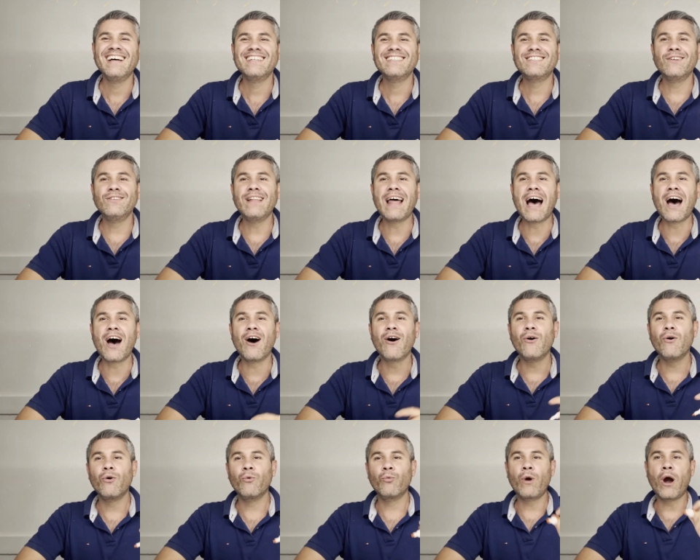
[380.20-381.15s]
So
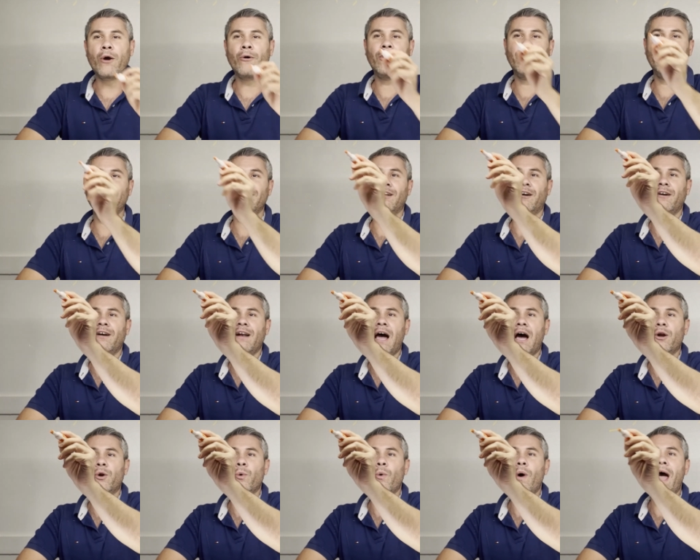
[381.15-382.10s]
now we already learned
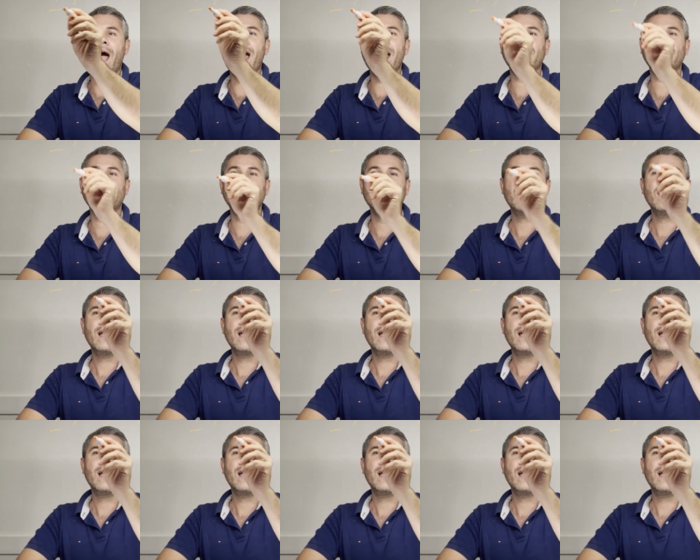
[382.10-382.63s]
how to add,